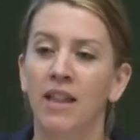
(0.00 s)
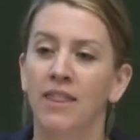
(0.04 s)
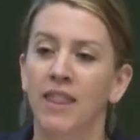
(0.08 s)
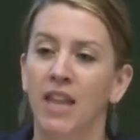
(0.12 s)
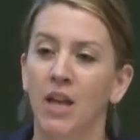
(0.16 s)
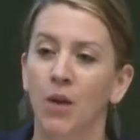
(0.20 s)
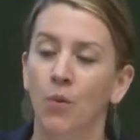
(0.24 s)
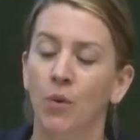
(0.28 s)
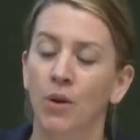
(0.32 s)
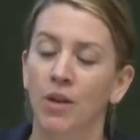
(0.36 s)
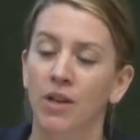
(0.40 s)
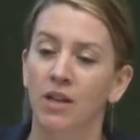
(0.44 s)

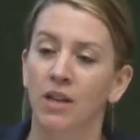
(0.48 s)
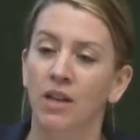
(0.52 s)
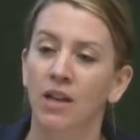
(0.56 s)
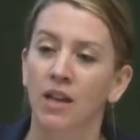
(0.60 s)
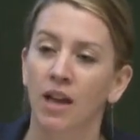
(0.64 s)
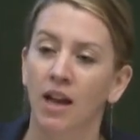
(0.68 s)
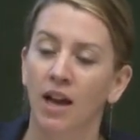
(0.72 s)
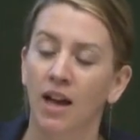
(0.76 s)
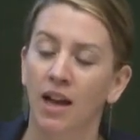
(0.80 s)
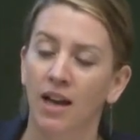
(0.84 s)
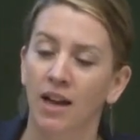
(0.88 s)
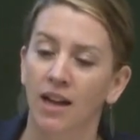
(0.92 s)
they would
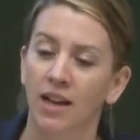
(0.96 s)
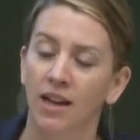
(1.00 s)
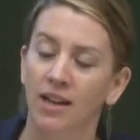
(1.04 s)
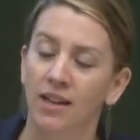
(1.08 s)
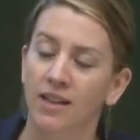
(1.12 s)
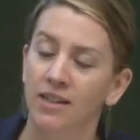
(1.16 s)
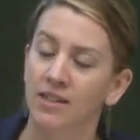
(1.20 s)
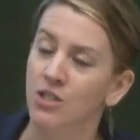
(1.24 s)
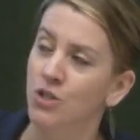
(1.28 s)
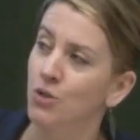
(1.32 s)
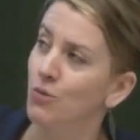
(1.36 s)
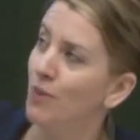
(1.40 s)

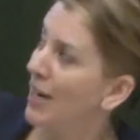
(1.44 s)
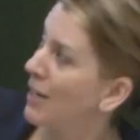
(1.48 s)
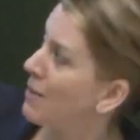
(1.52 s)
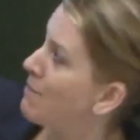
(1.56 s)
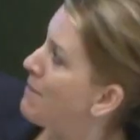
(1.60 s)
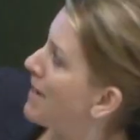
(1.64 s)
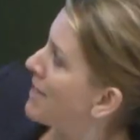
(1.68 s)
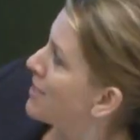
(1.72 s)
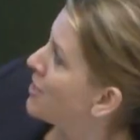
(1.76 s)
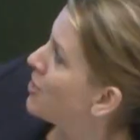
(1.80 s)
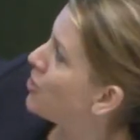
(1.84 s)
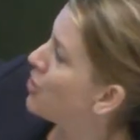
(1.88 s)
uh, direct
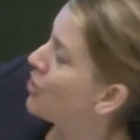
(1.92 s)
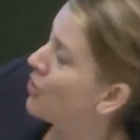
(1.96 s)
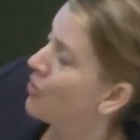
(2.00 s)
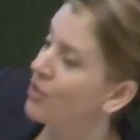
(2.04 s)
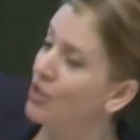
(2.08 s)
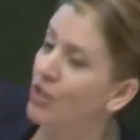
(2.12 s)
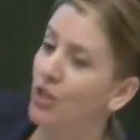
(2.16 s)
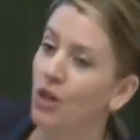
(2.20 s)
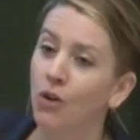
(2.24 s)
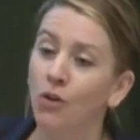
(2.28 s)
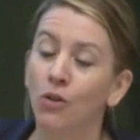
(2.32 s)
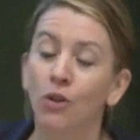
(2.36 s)
message you
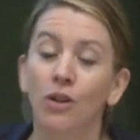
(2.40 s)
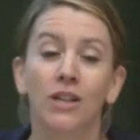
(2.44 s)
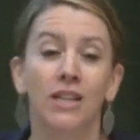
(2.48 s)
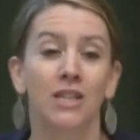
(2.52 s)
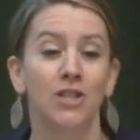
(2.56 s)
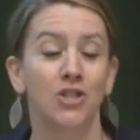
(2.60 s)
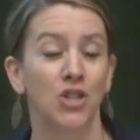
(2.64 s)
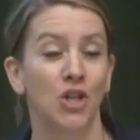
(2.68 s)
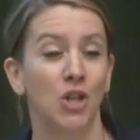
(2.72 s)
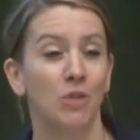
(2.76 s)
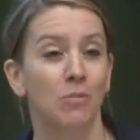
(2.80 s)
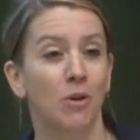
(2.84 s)
to go look
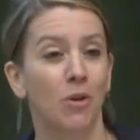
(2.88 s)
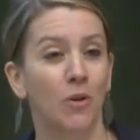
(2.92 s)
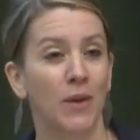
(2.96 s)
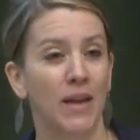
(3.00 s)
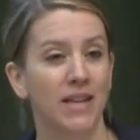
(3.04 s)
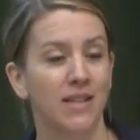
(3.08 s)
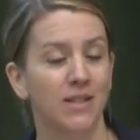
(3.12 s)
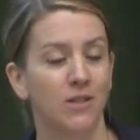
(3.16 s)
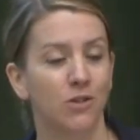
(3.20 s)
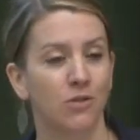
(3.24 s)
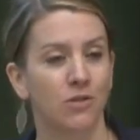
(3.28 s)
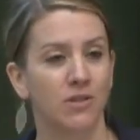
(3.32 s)
at GMO
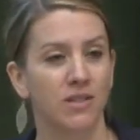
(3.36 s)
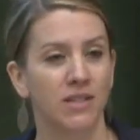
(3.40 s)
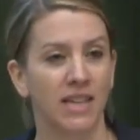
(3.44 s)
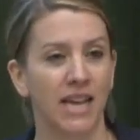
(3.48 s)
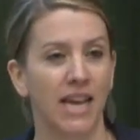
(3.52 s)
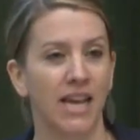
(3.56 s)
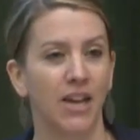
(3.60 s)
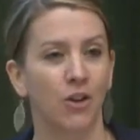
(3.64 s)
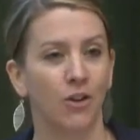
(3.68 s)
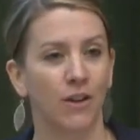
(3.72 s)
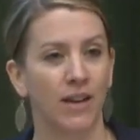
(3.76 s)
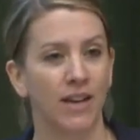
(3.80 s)
answers to
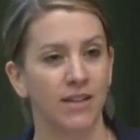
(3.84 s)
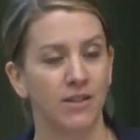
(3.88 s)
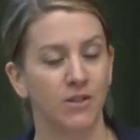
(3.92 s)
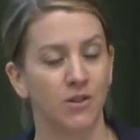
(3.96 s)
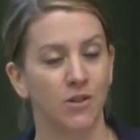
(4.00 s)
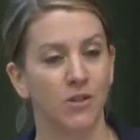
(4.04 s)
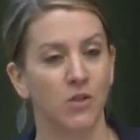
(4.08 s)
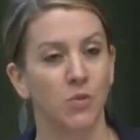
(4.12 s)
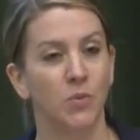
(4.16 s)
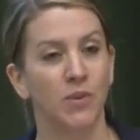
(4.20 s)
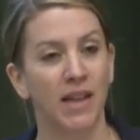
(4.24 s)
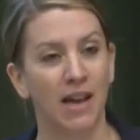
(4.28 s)
get your
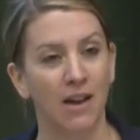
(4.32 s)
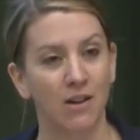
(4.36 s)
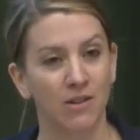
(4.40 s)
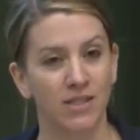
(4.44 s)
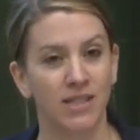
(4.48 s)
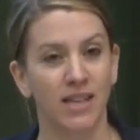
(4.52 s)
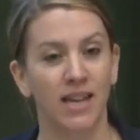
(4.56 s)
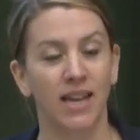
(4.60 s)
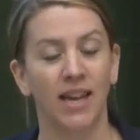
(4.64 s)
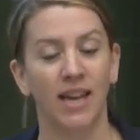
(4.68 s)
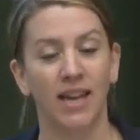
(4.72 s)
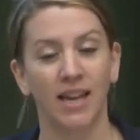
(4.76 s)
answers
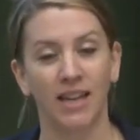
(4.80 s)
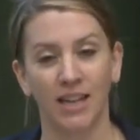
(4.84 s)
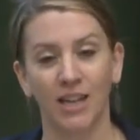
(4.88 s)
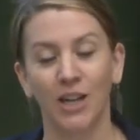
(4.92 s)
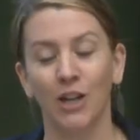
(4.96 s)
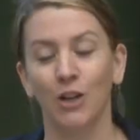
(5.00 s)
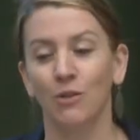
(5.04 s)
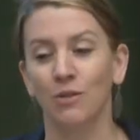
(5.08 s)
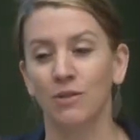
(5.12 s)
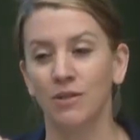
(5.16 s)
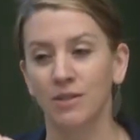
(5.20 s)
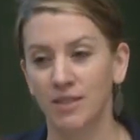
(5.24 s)
without saying, you
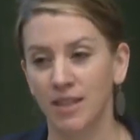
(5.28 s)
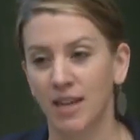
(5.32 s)
know,